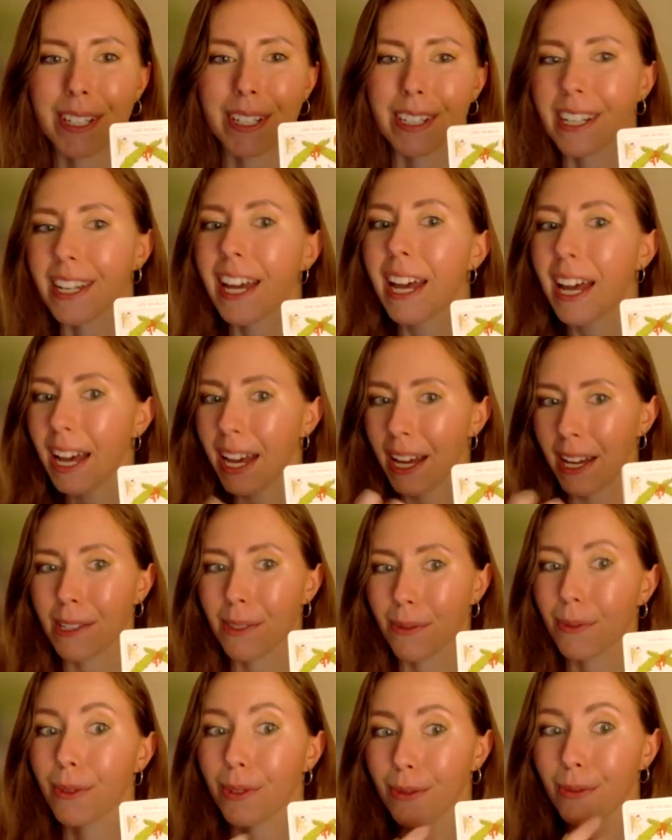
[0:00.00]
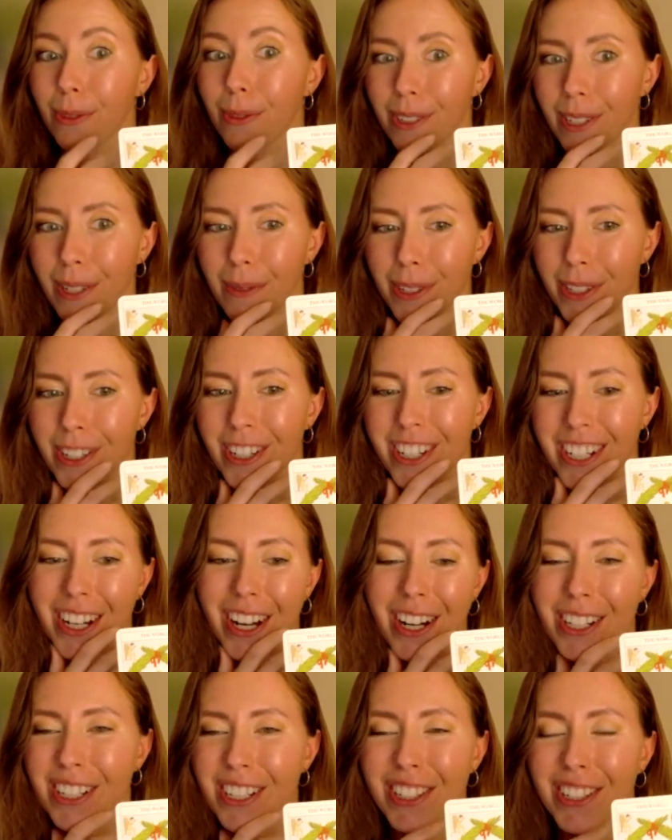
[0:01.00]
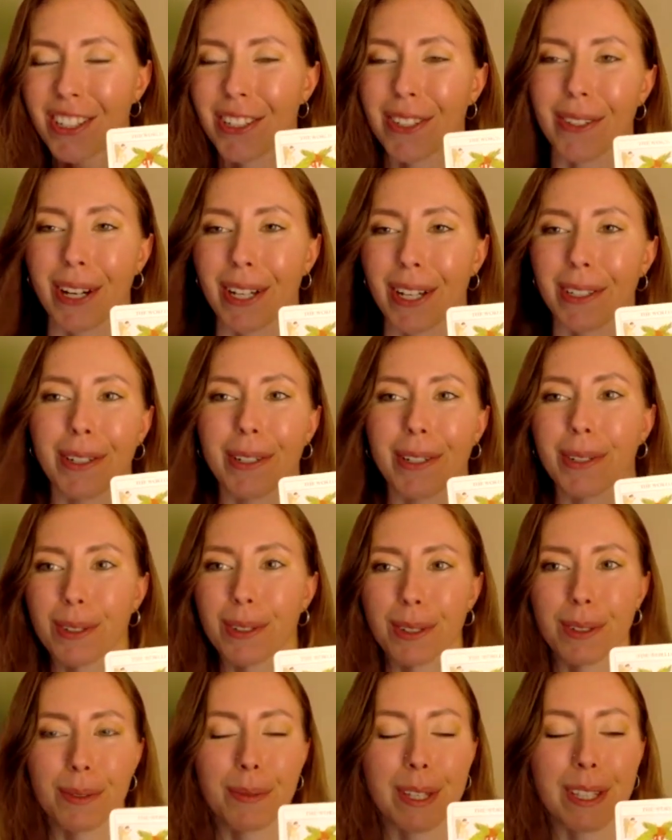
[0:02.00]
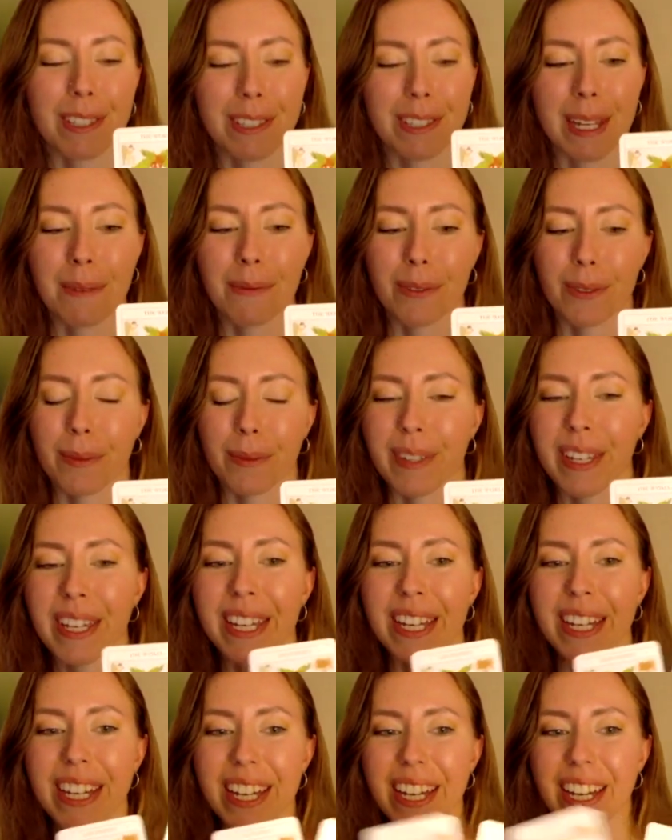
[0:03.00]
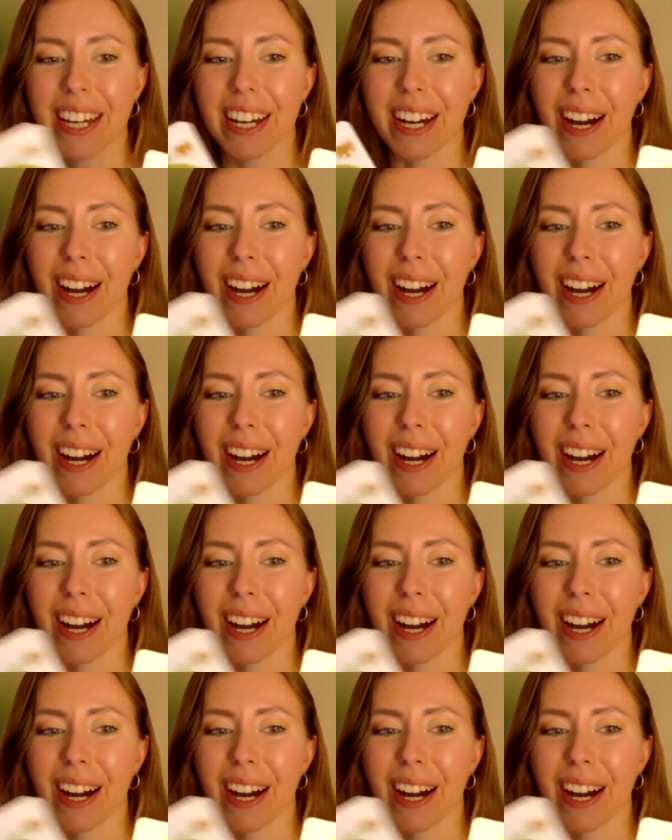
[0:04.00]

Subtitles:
And as we'll see with your cards too, I know it'll be the same for me.